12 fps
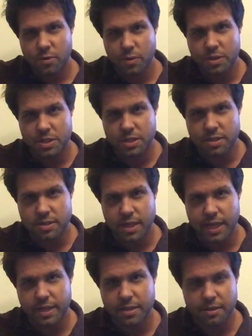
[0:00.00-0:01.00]
which is
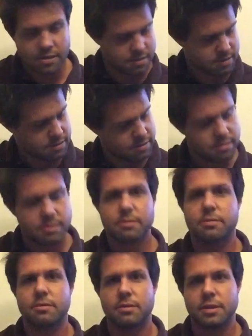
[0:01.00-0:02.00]
like
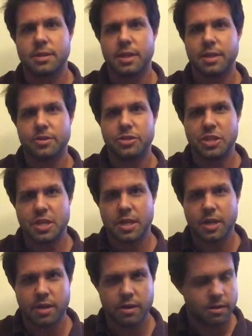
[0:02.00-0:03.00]
it's like G
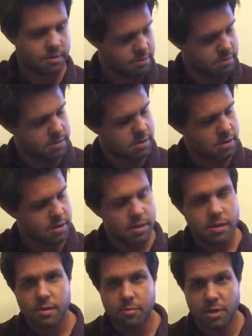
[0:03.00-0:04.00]
here,
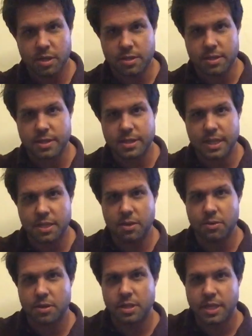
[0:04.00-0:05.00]
but it's a C
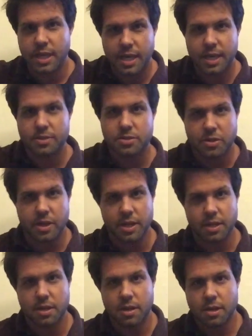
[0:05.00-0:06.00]
note on the A
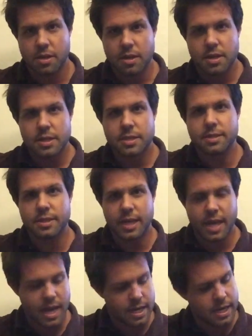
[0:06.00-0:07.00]
string.
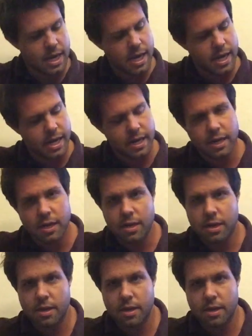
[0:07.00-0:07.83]
C at nine.